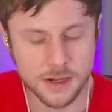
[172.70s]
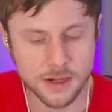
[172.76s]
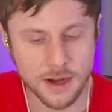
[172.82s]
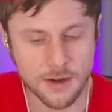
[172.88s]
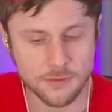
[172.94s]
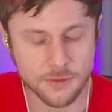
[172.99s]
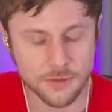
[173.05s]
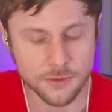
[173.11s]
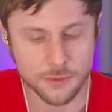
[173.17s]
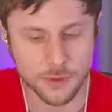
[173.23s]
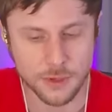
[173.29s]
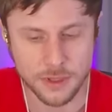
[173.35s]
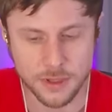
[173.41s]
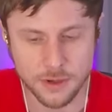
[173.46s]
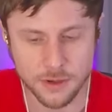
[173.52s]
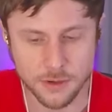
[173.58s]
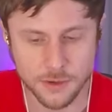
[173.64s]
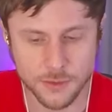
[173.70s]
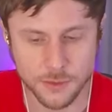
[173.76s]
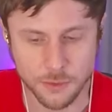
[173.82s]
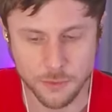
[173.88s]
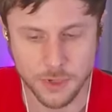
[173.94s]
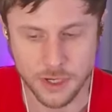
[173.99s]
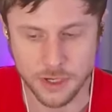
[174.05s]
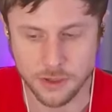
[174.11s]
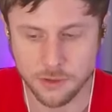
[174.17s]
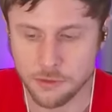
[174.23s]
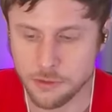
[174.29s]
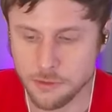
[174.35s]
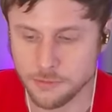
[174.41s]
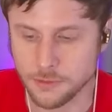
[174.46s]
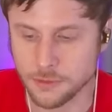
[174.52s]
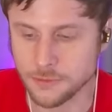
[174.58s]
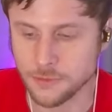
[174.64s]
and after three years will make
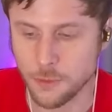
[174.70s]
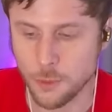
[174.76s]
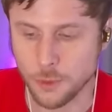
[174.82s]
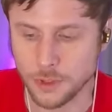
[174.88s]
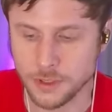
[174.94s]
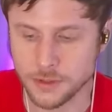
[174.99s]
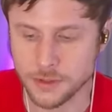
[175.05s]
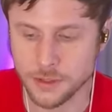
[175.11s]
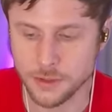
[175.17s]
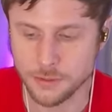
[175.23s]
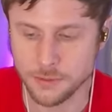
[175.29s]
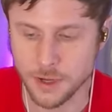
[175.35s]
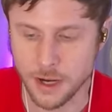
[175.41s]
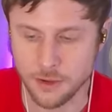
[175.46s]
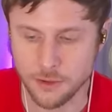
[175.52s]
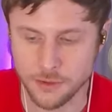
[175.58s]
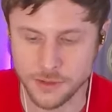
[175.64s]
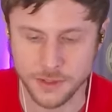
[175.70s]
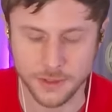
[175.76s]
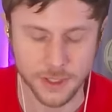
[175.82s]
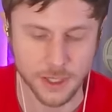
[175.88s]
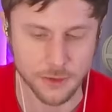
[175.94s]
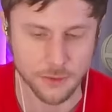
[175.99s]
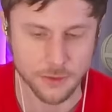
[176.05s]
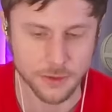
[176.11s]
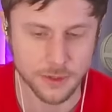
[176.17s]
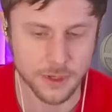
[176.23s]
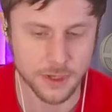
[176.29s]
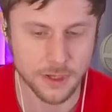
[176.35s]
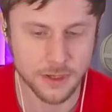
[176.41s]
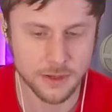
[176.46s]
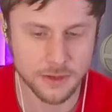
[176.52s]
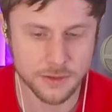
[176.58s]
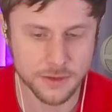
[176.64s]
over $42 an hour.
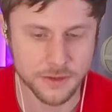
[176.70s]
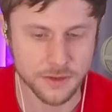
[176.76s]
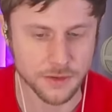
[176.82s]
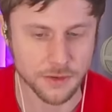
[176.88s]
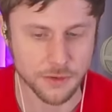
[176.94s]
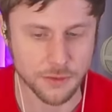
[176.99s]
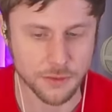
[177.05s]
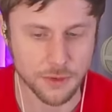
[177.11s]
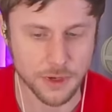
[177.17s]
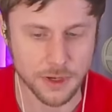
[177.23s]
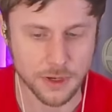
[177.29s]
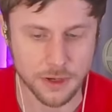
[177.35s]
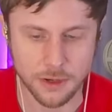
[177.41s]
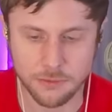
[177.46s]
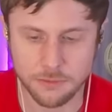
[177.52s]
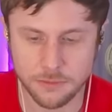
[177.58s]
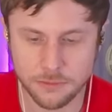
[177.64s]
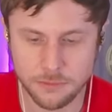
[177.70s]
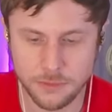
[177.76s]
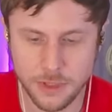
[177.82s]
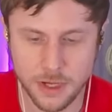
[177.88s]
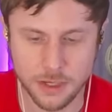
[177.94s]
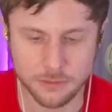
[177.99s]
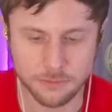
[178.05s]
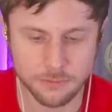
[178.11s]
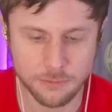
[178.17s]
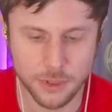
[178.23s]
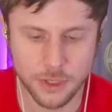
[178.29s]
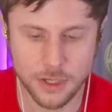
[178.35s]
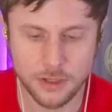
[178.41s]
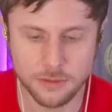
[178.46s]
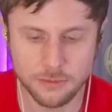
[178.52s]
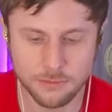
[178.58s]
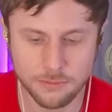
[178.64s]
So uh, yeah,
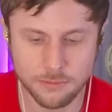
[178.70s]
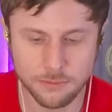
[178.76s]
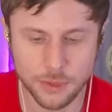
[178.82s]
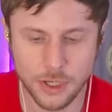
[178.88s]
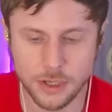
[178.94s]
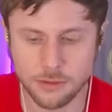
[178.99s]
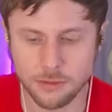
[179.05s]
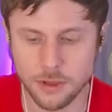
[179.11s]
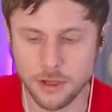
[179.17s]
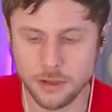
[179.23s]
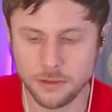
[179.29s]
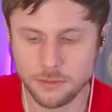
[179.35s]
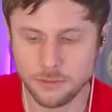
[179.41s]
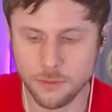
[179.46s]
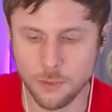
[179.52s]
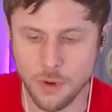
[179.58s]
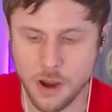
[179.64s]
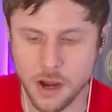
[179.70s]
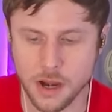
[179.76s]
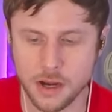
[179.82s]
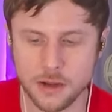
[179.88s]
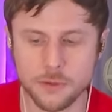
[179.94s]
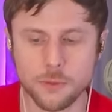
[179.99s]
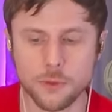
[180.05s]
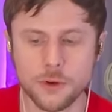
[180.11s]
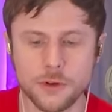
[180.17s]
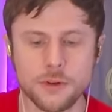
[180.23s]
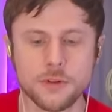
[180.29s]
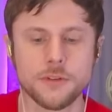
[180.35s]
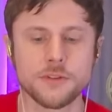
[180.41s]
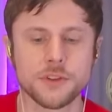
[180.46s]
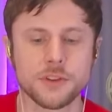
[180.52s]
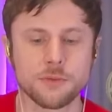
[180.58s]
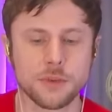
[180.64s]
pretty pretty clear why
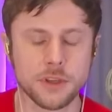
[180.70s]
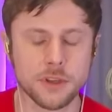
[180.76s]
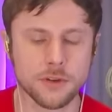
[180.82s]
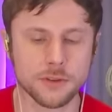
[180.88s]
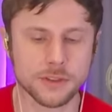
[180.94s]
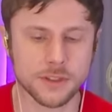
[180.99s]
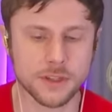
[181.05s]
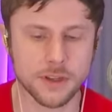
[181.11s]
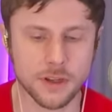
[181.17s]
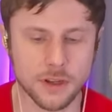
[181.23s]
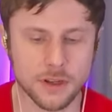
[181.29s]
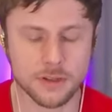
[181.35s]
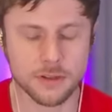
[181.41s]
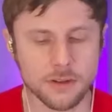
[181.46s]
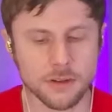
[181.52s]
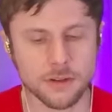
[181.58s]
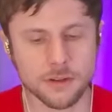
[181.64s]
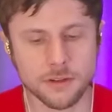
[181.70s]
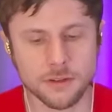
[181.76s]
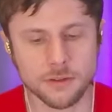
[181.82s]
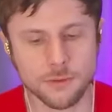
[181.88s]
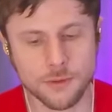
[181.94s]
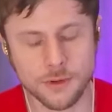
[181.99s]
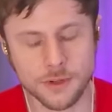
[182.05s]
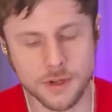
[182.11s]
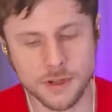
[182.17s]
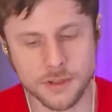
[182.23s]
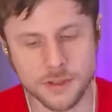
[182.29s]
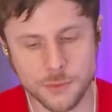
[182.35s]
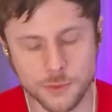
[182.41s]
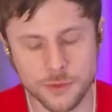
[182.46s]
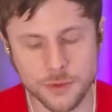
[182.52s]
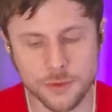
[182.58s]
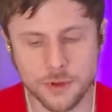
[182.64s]
workers at BOSK are
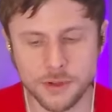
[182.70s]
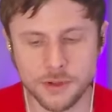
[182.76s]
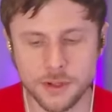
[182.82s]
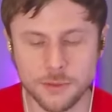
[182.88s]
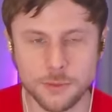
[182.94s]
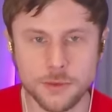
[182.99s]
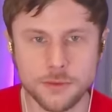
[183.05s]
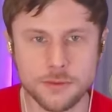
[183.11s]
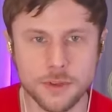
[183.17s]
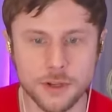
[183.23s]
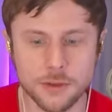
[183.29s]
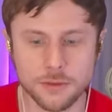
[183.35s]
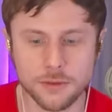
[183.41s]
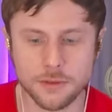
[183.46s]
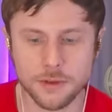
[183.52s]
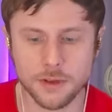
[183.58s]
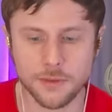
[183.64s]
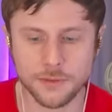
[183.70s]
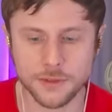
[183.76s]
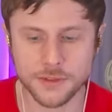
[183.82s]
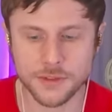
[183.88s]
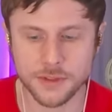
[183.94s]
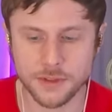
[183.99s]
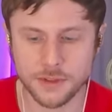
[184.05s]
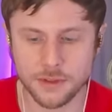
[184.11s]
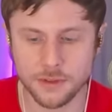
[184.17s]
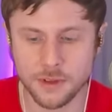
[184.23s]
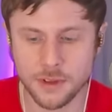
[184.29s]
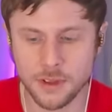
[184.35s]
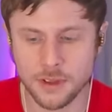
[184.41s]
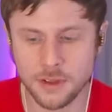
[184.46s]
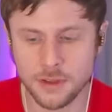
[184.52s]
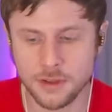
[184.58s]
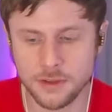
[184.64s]
organizing with UAW. They would love to see,
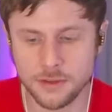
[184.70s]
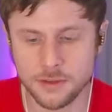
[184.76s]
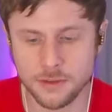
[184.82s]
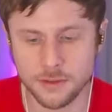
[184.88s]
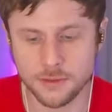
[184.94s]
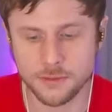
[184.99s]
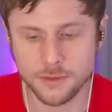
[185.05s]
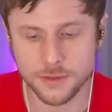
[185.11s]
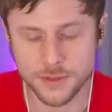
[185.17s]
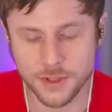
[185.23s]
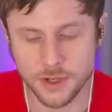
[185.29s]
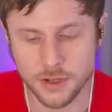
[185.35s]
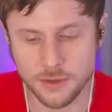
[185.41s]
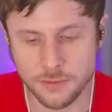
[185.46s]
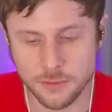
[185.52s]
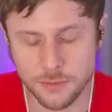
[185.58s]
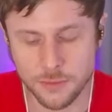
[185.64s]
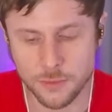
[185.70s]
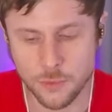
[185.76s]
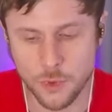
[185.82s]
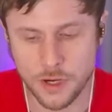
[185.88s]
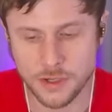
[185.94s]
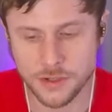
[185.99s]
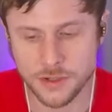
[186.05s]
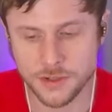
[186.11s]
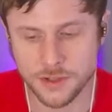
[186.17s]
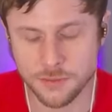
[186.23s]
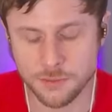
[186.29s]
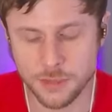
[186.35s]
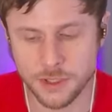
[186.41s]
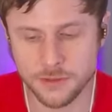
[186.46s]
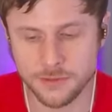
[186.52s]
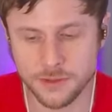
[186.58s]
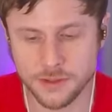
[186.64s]
you know, the same wages
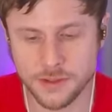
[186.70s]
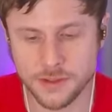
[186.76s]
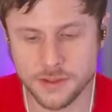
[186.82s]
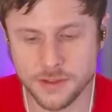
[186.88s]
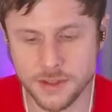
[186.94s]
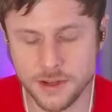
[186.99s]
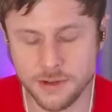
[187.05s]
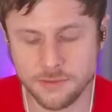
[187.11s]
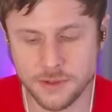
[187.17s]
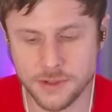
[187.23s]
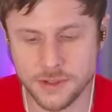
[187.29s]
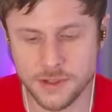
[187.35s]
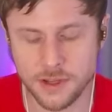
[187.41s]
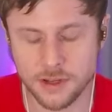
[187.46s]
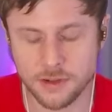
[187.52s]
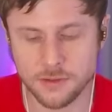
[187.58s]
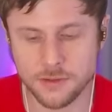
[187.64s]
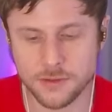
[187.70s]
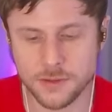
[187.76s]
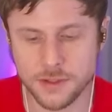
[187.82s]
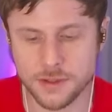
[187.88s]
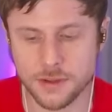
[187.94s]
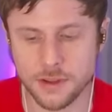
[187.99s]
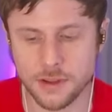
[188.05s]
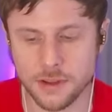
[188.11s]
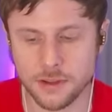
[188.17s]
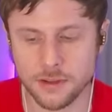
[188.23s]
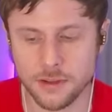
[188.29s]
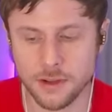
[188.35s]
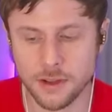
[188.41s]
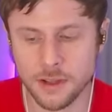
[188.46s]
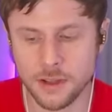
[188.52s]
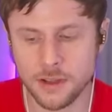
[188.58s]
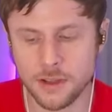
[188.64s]
and benefits and safety standards that
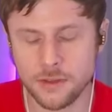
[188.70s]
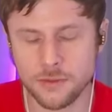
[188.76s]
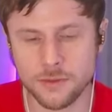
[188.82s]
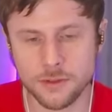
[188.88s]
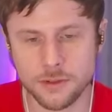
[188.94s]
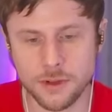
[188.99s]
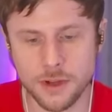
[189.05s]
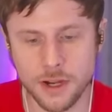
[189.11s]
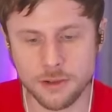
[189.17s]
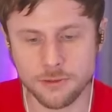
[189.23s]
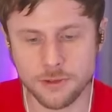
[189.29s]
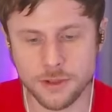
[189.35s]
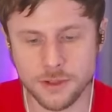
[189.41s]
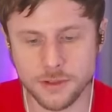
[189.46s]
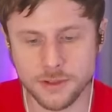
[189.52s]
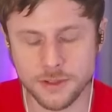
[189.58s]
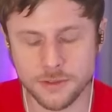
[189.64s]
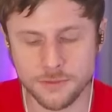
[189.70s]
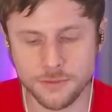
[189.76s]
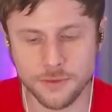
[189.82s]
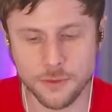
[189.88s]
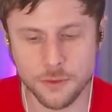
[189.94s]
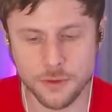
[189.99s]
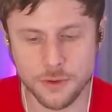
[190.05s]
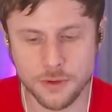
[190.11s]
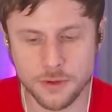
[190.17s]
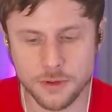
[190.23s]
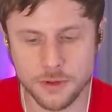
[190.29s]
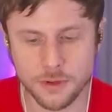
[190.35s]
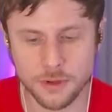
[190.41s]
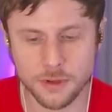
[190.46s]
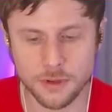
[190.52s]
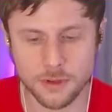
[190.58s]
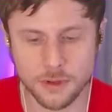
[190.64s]
their colleagues in Ford
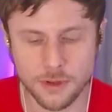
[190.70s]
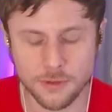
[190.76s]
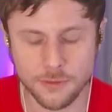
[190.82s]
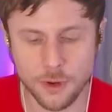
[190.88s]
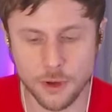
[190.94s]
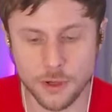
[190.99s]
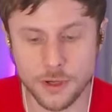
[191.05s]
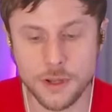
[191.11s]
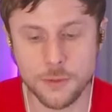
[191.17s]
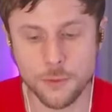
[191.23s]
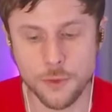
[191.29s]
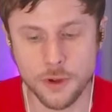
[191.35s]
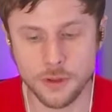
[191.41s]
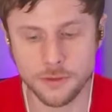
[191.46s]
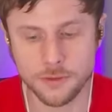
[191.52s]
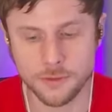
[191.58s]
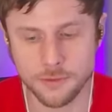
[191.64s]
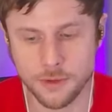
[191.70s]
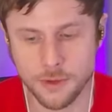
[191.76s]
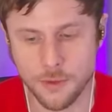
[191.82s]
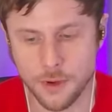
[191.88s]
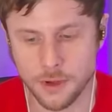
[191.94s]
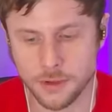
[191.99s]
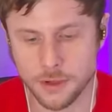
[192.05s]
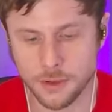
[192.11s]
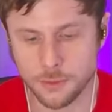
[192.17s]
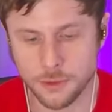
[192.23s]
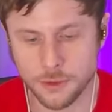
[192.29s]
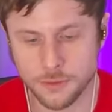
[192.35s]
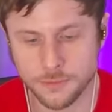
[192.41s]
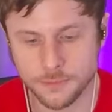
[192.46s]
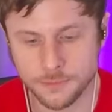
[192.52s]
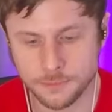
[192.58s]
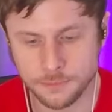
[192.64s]
uh, have already won through the
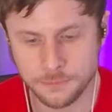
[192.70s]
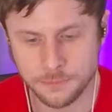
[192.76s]
UAW.